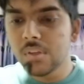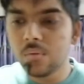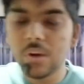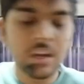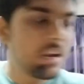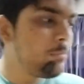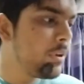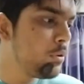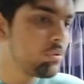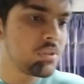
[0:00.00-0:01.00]
wait, let
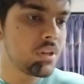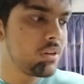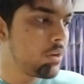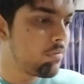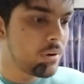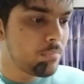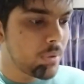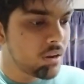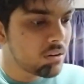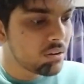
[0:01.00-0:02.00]
me use a different
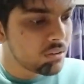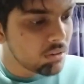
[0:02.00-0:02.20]
pen.